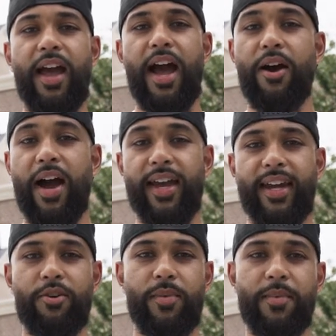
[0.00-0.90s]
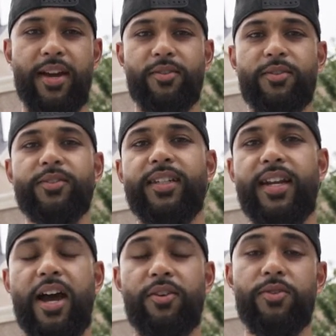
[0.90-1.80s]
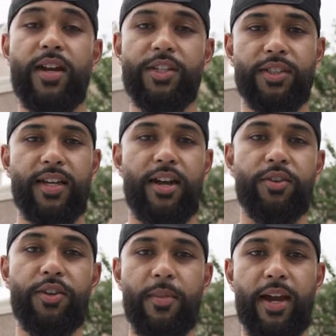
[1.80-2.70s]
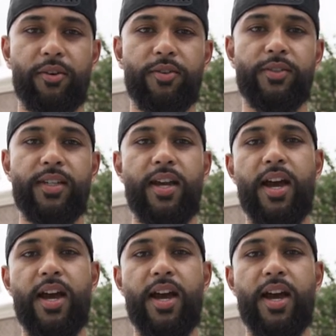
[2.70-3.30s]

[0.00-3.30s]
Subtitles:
how I count my macros and how you guys should count your macros